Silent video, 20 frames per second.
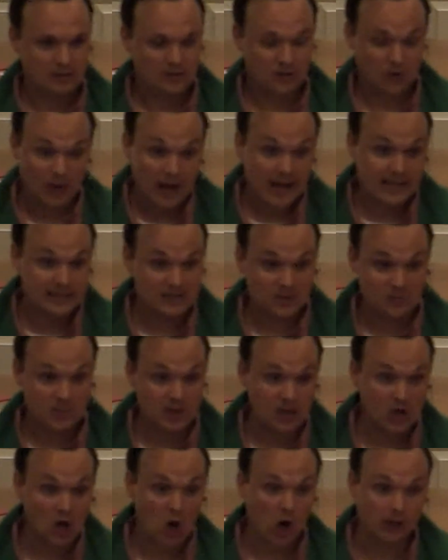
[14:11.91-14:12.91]
There has to
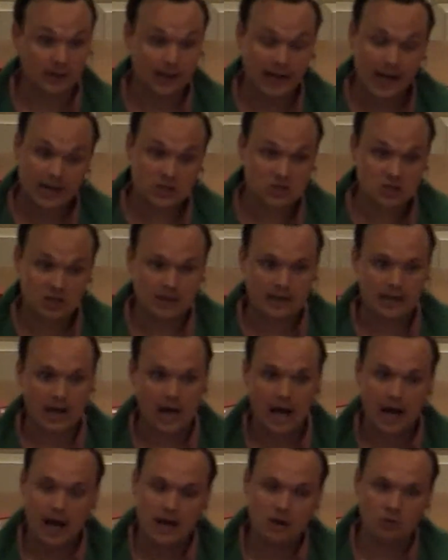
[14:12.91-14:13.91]
be a call to action, and
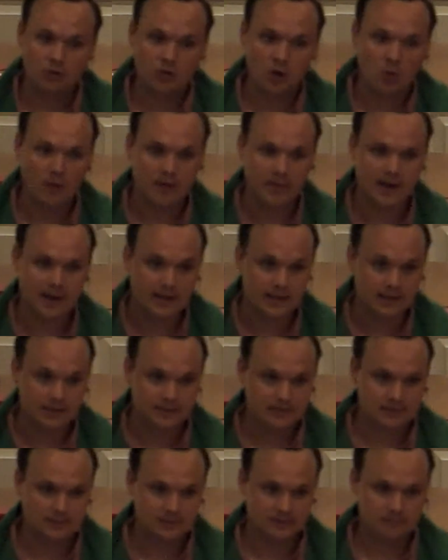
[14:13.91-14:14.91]
I don't know what that
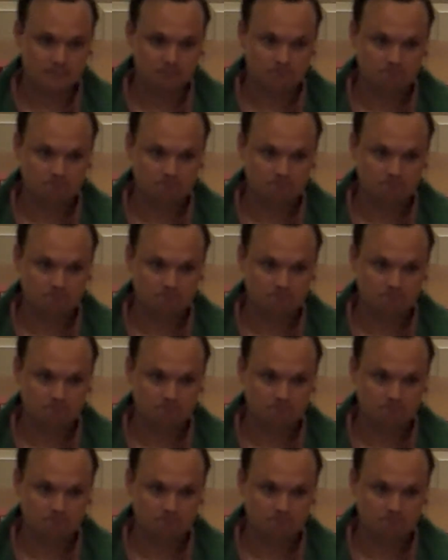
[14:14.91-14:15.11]
is.